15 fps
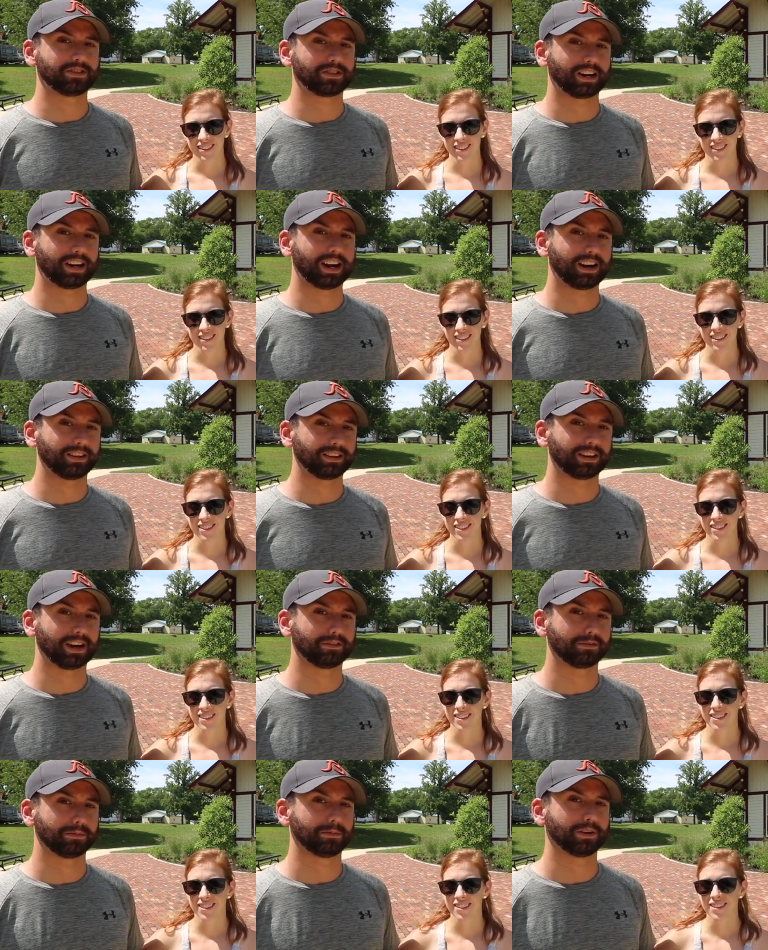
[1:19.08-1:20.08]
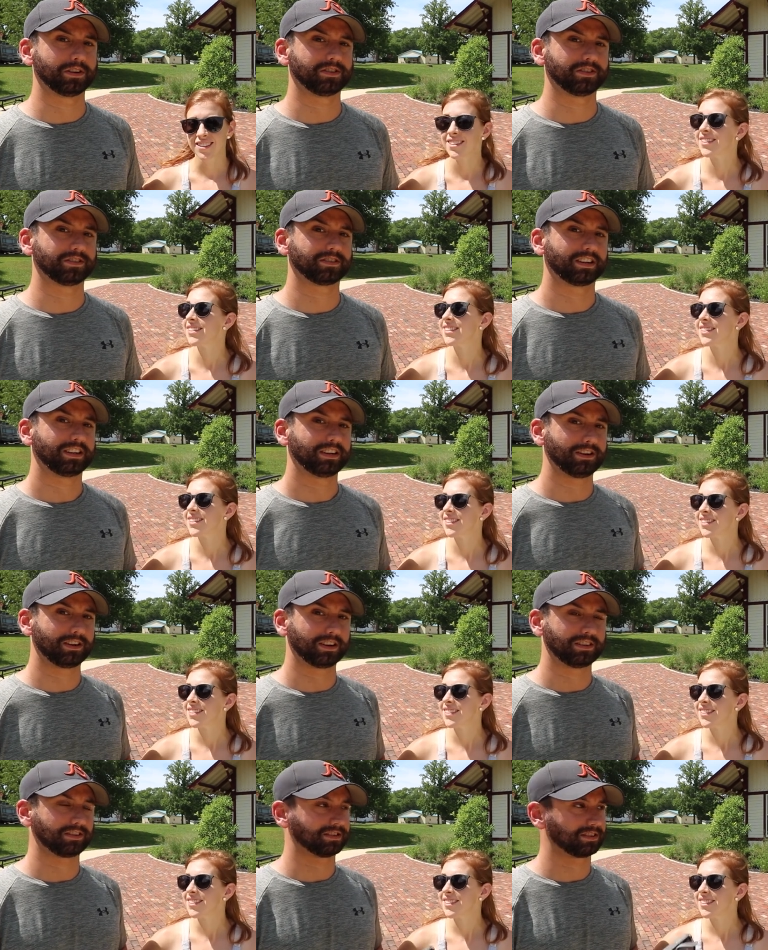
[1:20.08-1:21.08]
Speaker 1: to check out the covered bridges, you
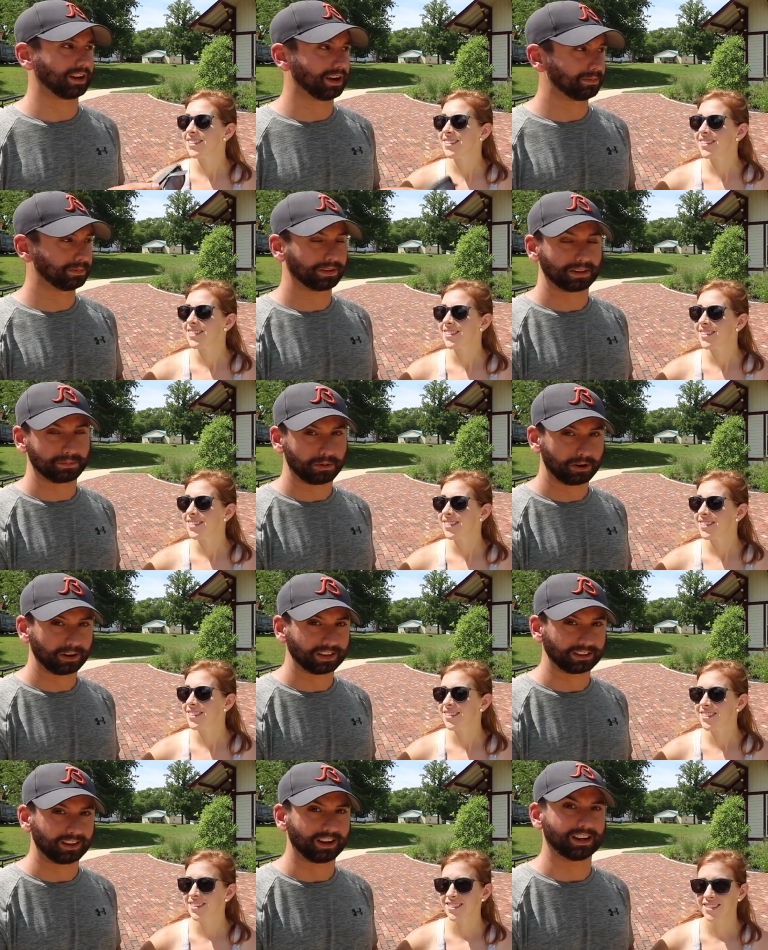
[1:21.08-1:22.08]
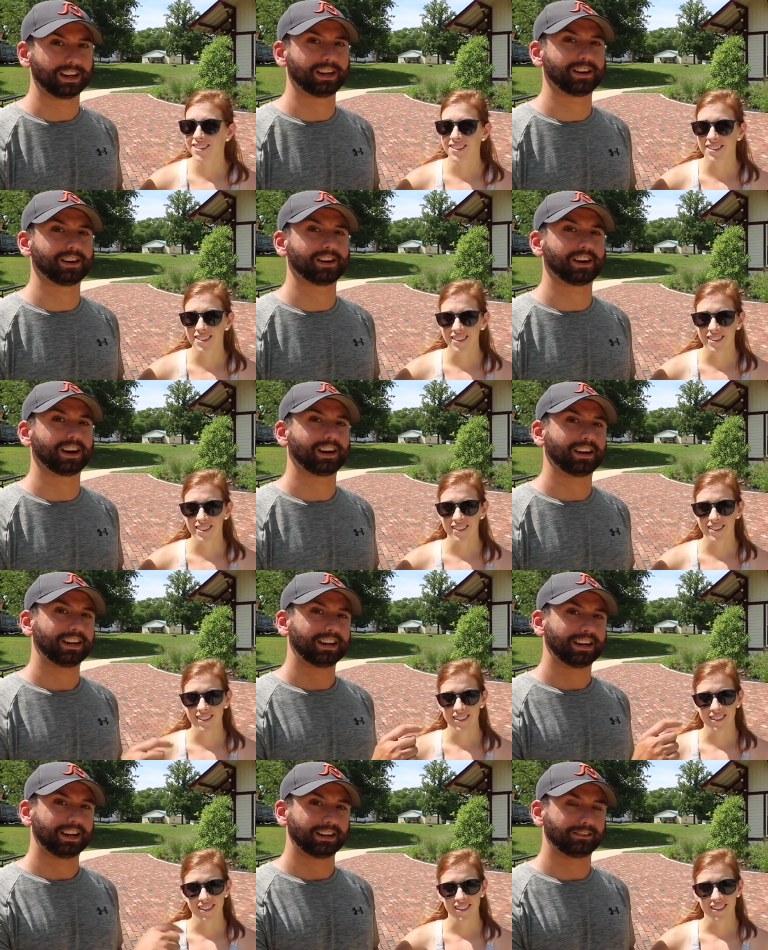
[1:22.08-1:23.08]
can just stop in the parking lot here
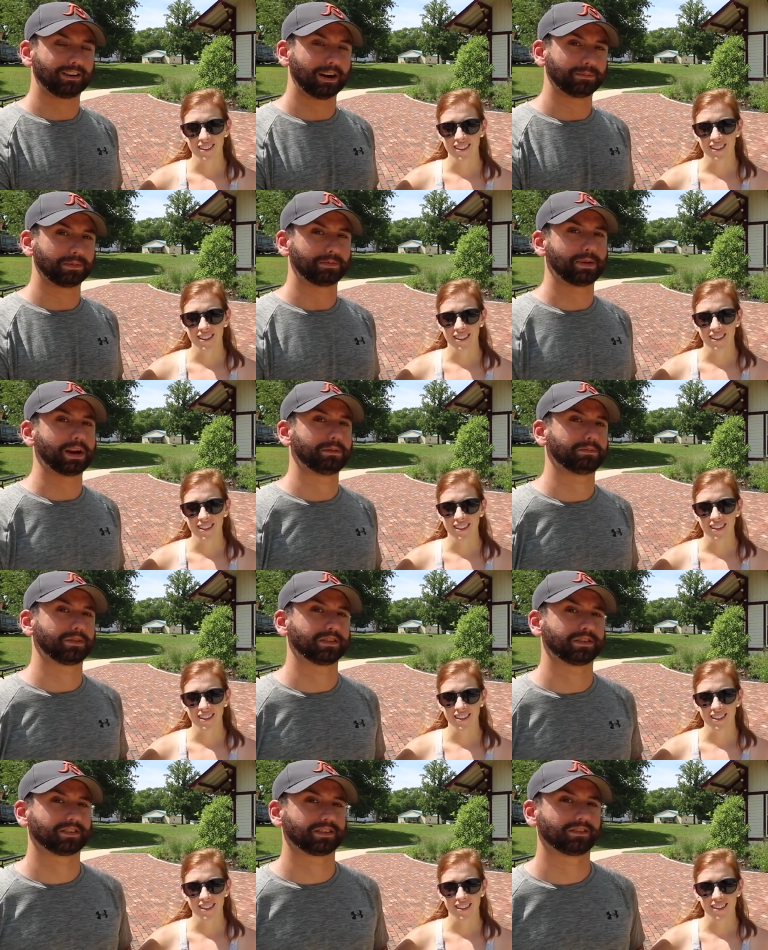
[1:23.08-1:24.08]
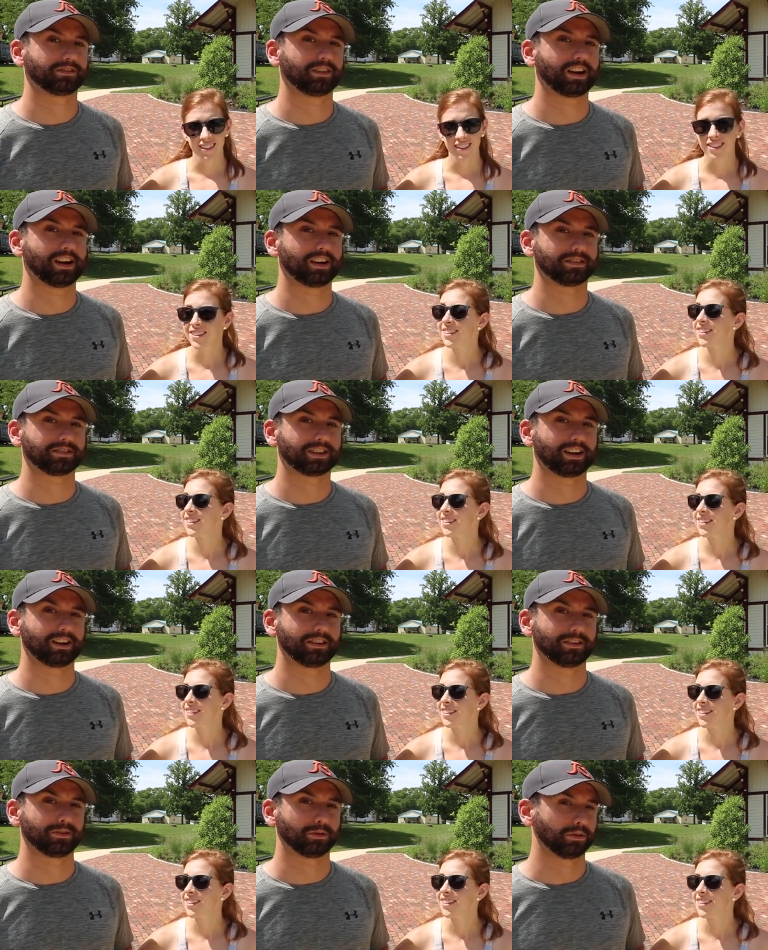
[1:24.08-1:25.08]
and grab the pamphlets right outside
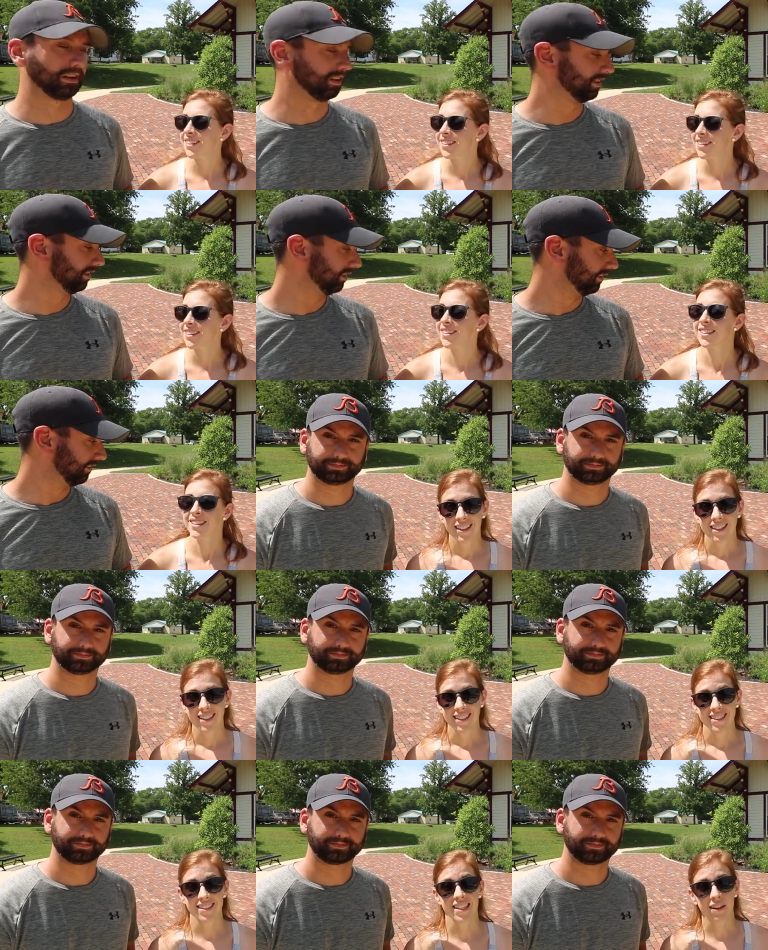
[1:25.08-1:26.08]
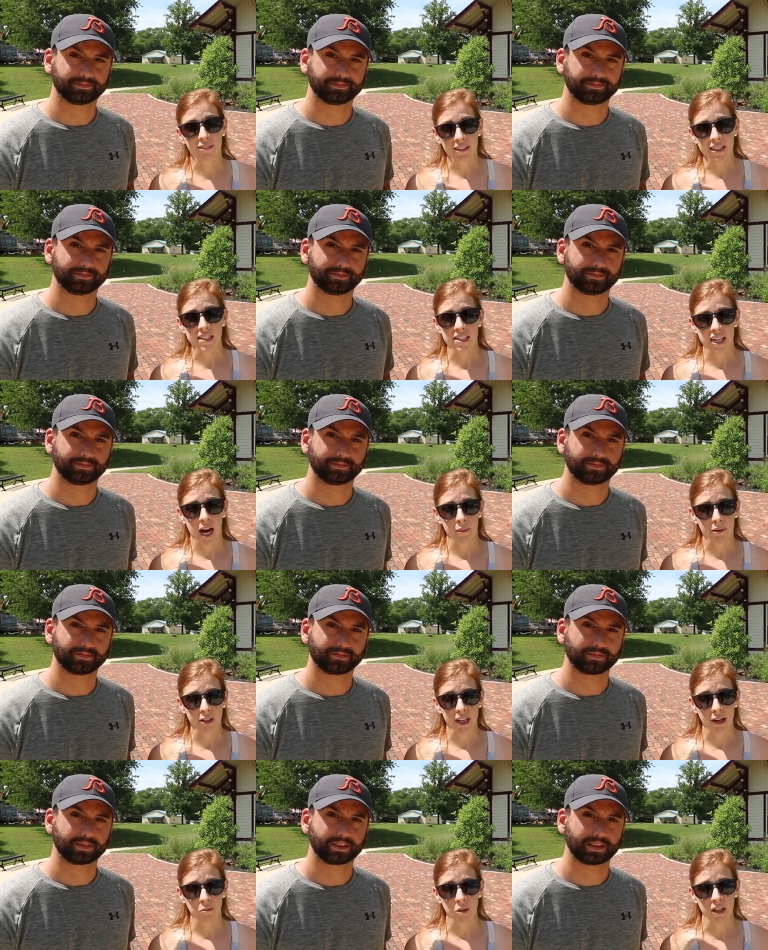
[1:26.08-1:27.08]
of the
Speaker 2: door definitely stop and
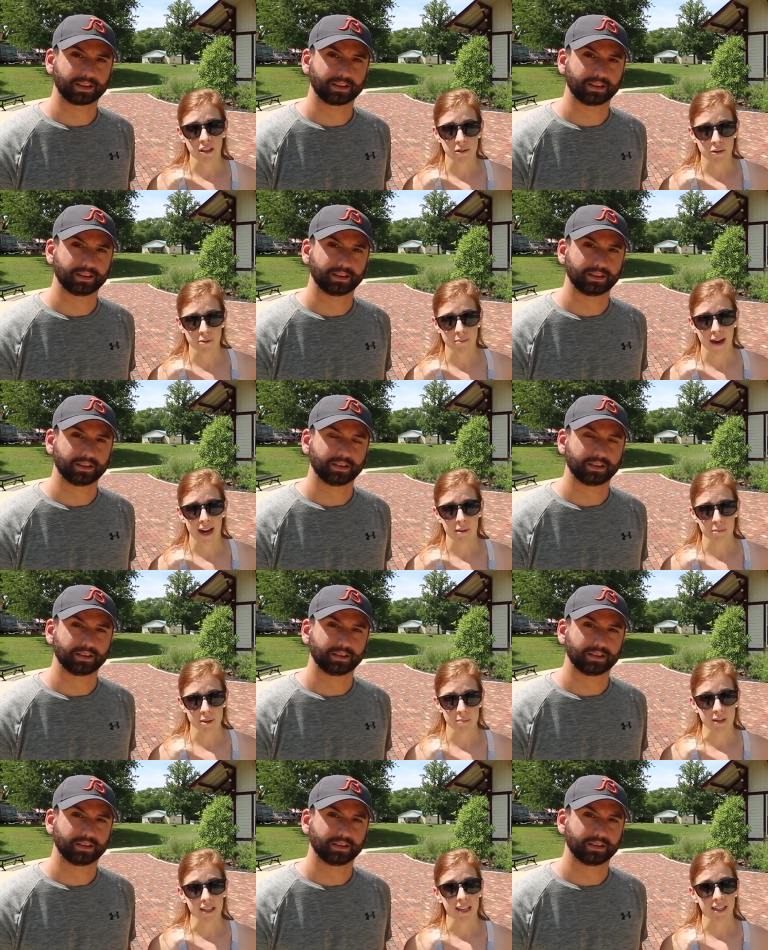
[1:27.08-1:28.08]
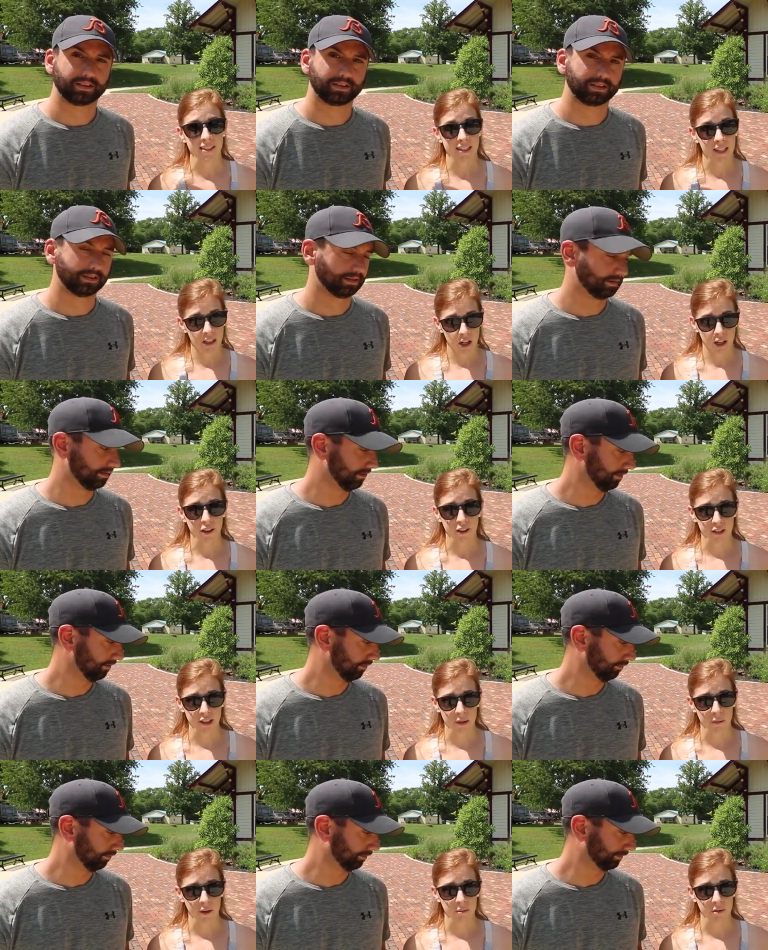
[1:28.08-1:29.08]
grab one of those maps because there are
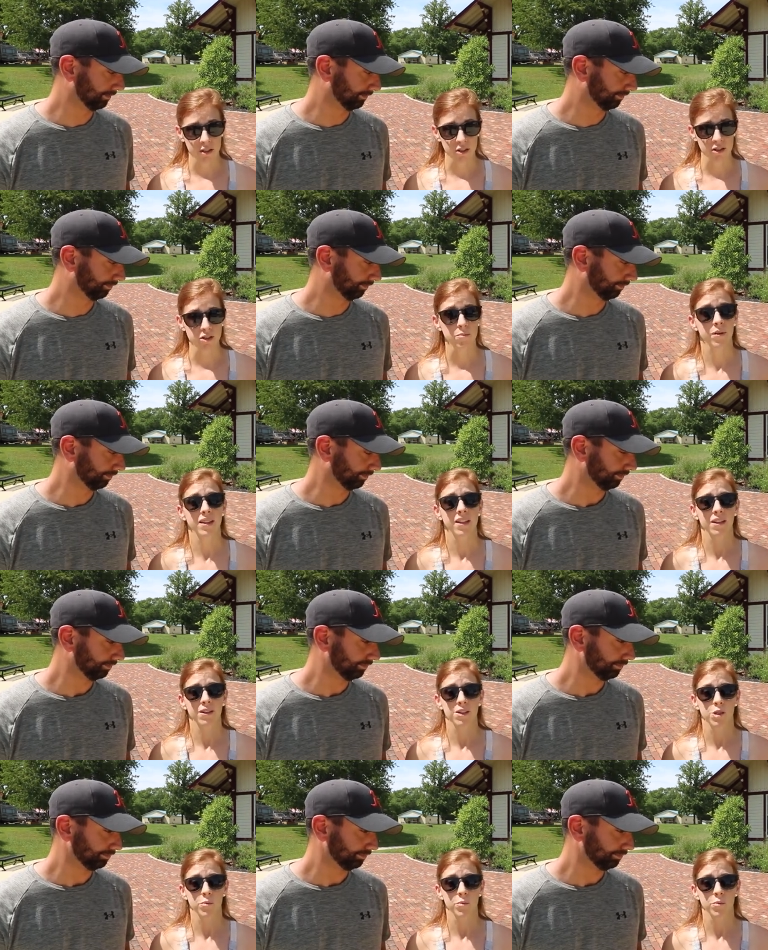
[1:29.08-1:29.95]
31 bridges, but they are